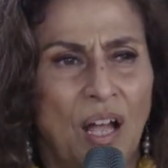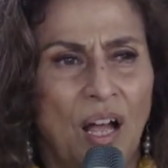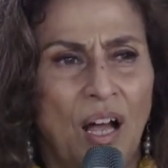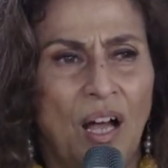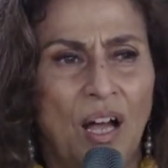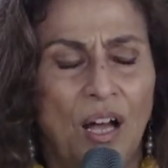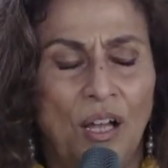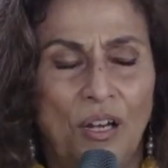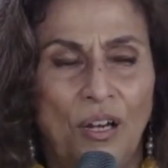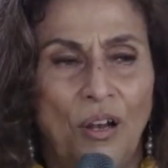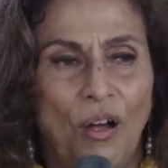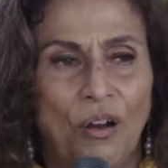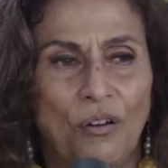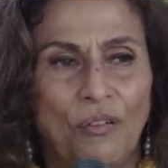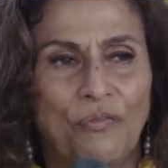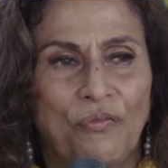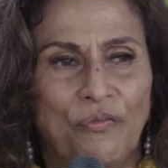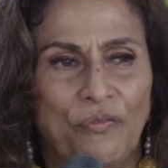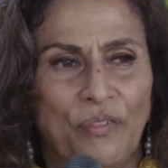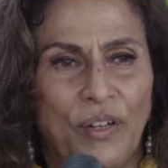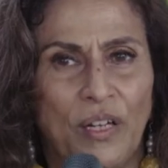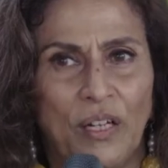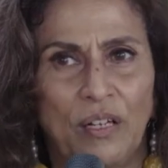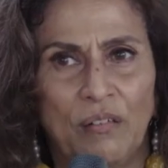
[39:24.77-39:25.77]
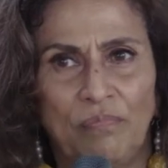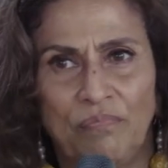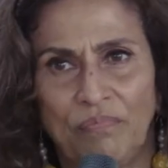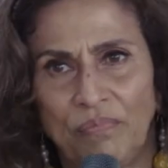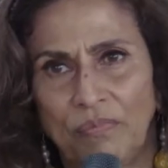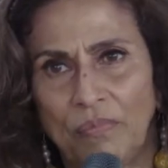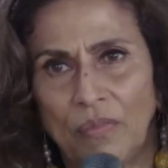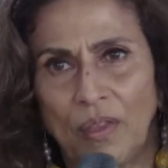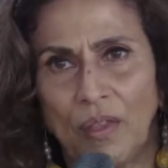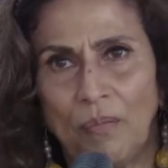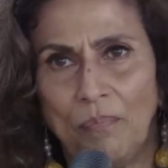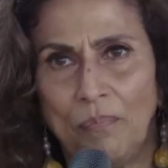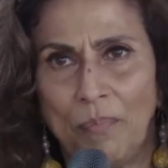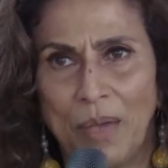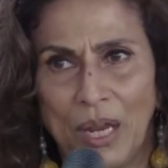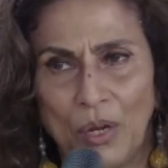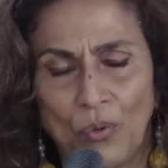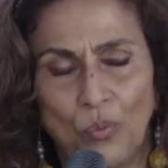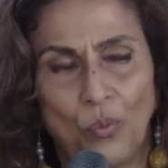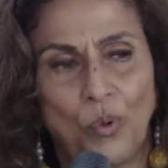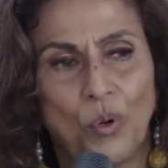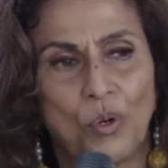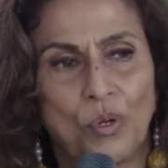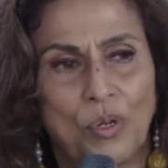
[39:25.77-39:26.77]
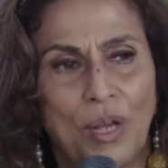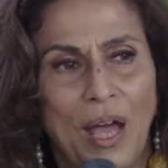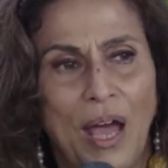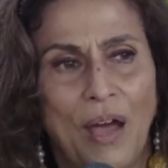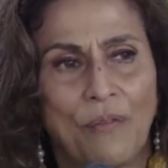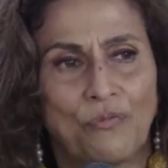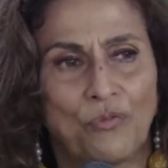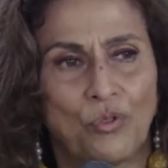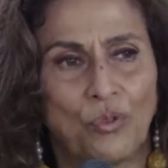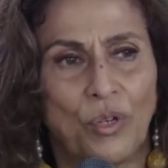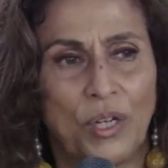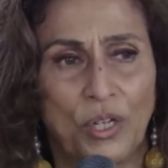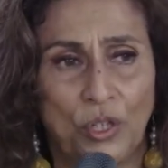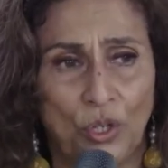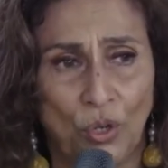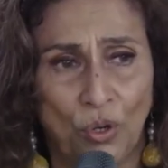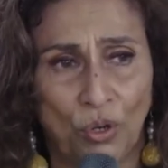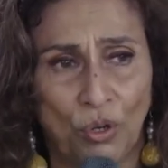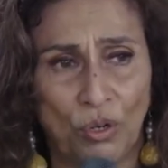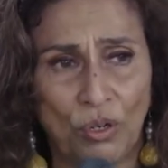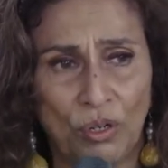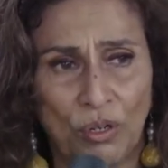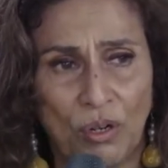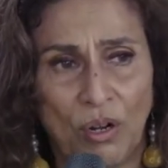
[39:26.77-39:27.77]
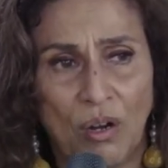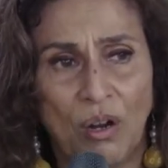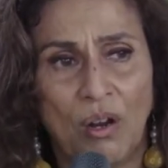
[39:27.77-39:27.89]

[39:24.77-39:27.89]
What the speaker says: a lot of men would have to endure.